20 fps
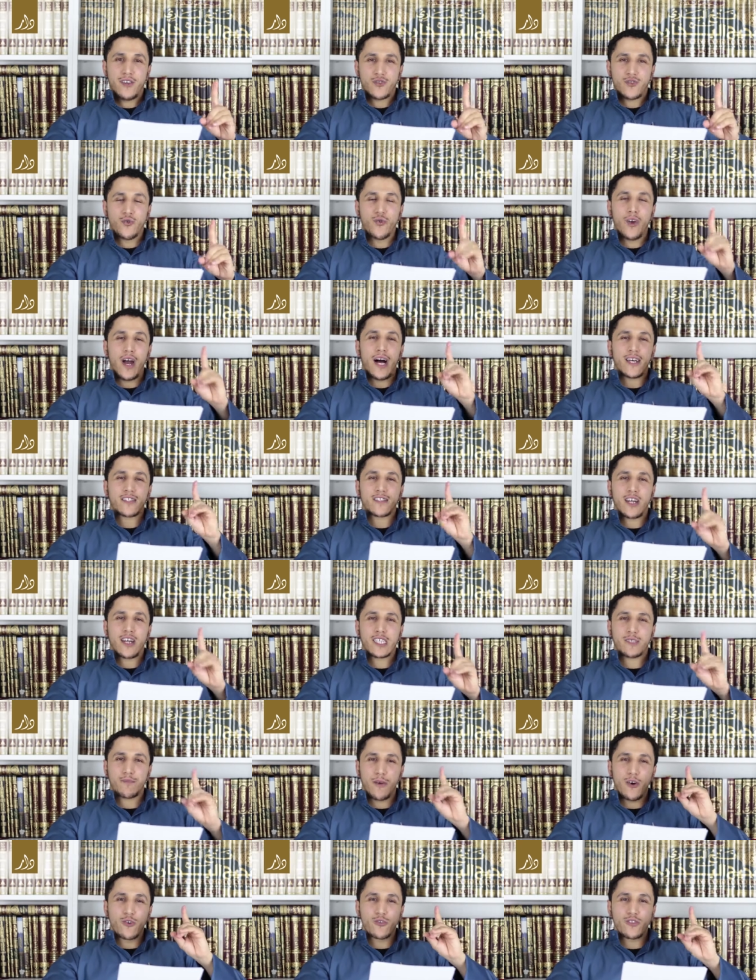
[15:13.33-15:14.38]
So we ask
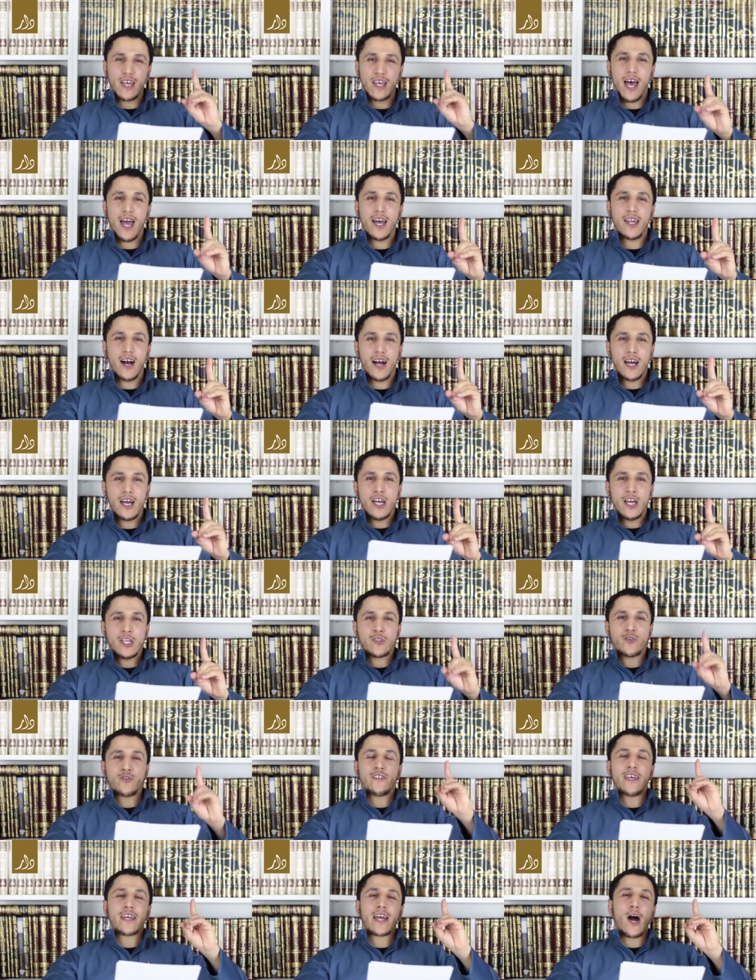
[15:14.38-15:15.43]
Allah subhanahu wa ta'ala
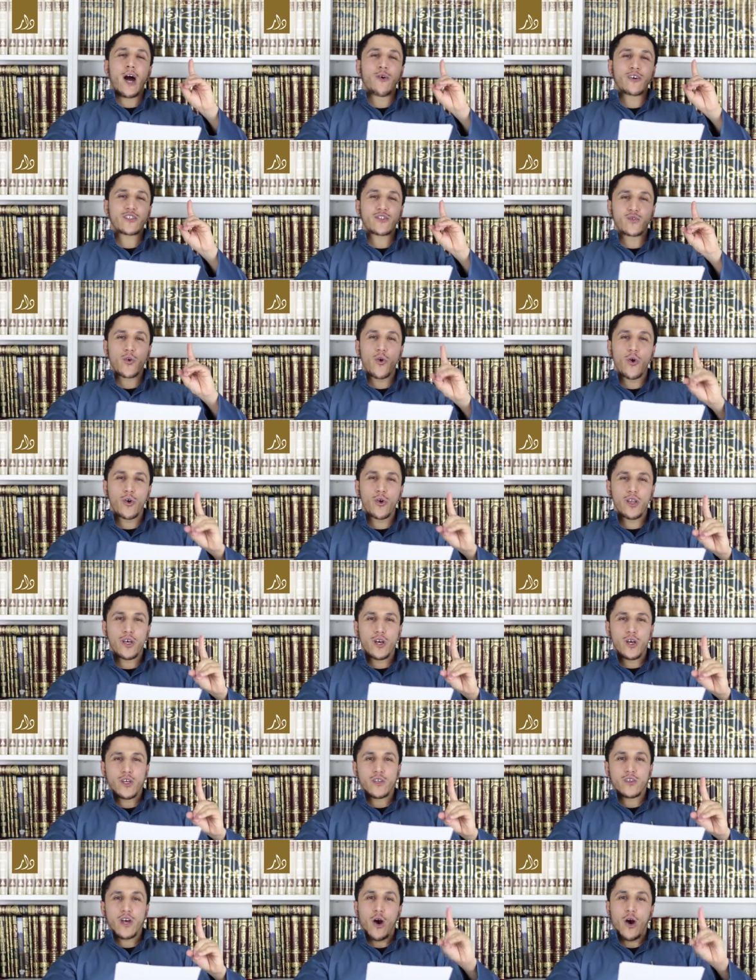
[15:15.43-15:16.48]
to take our soul,
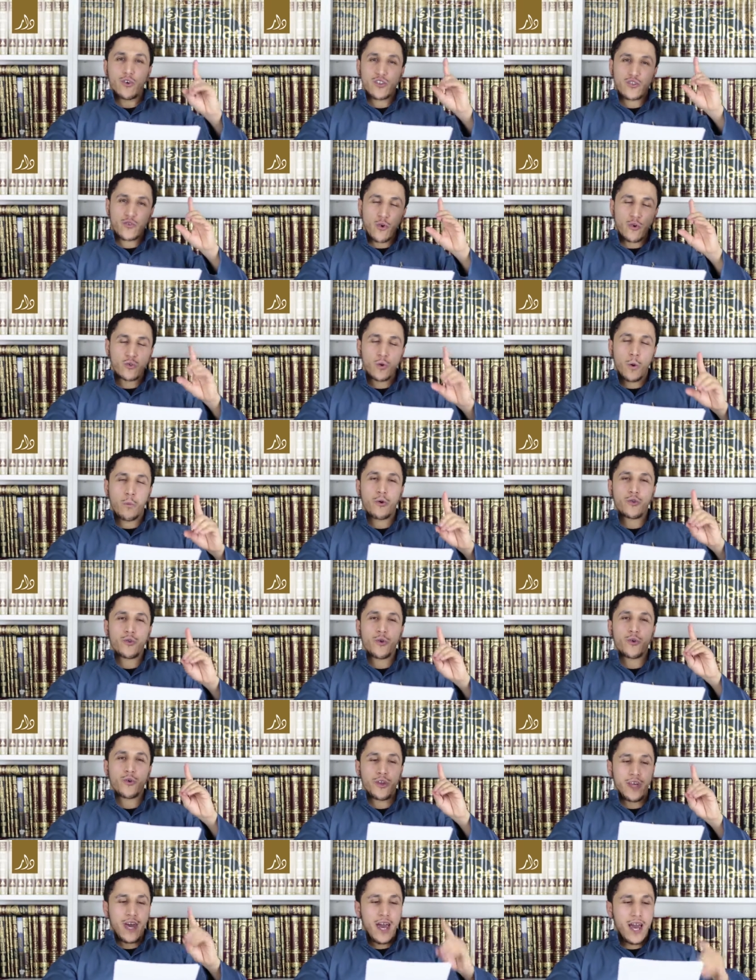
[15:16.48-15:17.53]
our souls upon
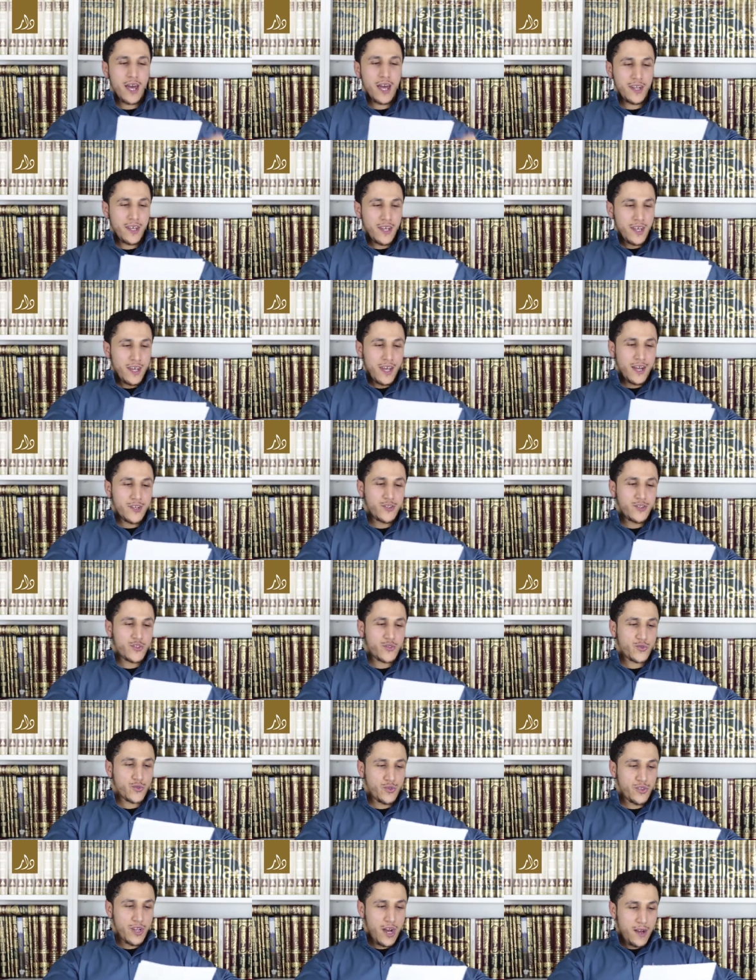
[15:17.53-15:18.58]
the Quran and the
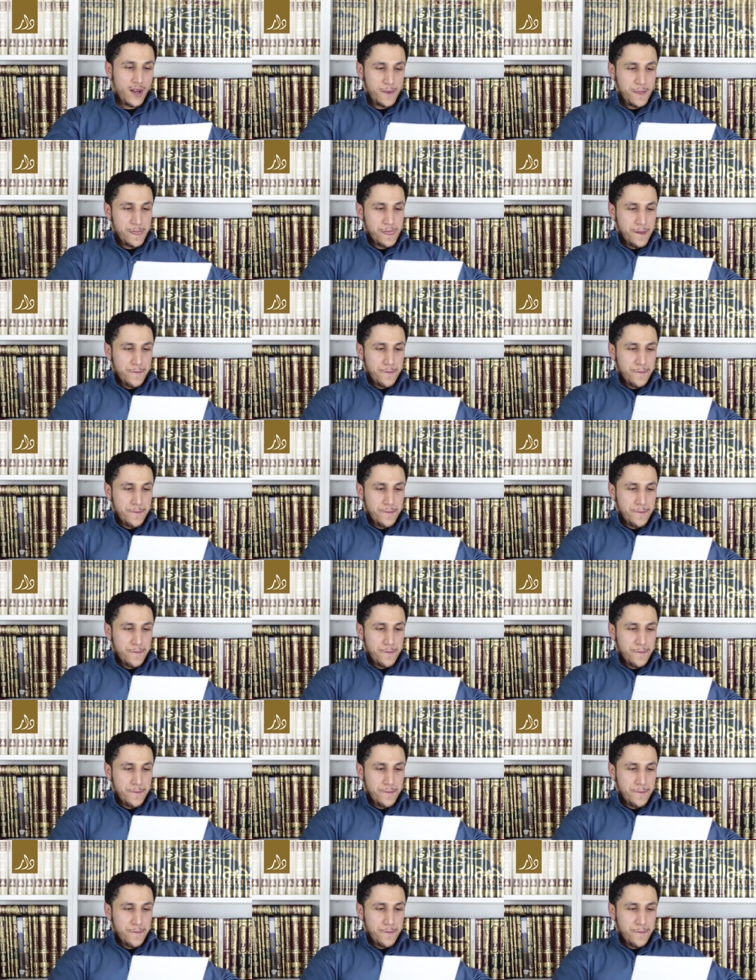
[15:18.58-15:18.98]
Sunnah.